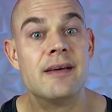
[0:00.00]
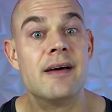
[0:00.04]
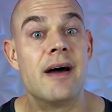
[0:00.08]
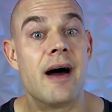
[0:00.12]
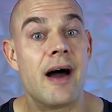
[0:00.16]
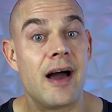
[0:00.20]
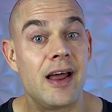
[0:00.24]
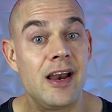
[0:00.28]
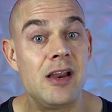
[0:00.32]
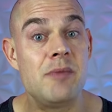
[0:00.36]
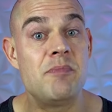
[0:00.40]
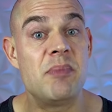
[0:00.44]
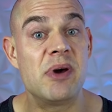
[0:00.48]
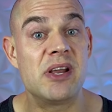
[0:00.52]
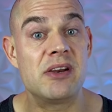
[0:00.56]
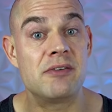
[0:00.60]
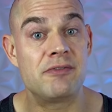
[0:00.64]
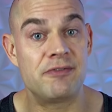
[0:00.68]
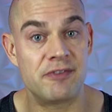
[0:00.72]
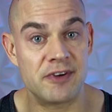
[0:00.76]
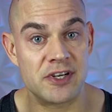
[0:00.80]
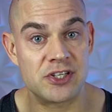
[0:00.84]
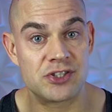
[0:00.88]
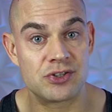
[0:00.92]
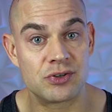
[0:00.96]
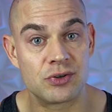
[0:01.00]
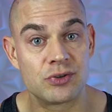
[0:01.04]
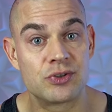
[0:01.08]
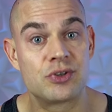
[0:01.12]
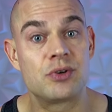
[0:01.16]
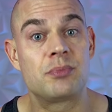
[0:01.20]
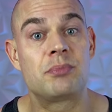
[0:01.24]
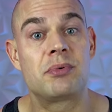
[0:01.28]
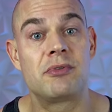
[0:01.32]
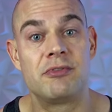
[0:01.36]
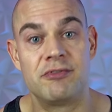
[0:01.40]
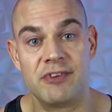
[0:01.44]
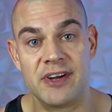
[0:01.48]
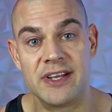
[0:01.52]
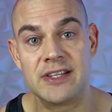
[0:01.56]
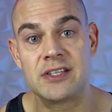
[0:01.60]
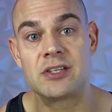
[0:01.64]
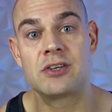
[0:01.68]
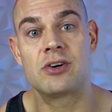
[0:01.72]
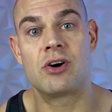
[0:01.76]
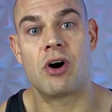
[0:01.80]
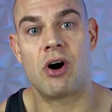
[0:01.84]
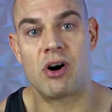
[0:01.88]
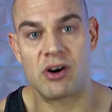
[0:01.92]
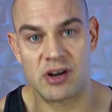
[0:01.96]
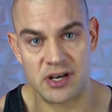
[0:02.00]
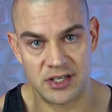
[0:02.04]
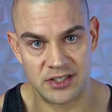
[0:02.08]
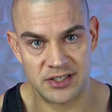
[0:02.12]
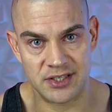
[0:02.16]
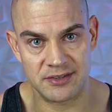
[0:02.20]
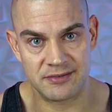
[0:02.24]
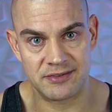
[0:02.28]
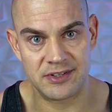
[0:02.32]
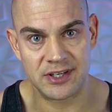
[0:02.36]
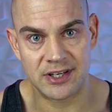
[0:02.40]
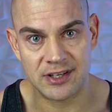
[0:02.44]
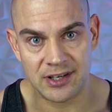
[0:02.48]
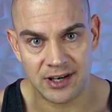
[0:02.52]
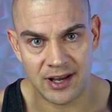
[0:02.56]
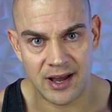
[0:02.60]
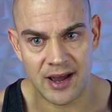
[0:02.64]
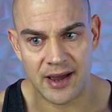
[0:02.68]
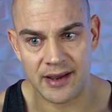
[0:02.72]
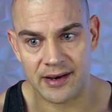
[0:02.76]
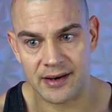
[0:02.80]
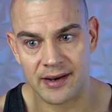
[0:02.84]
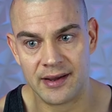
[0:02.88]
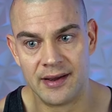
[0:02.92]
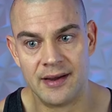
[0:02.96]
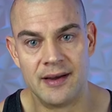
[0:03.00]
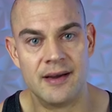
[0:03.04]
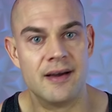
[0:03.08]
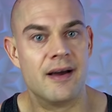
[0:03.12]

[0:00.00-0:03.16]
highly beneficial to prevent cognitive decline,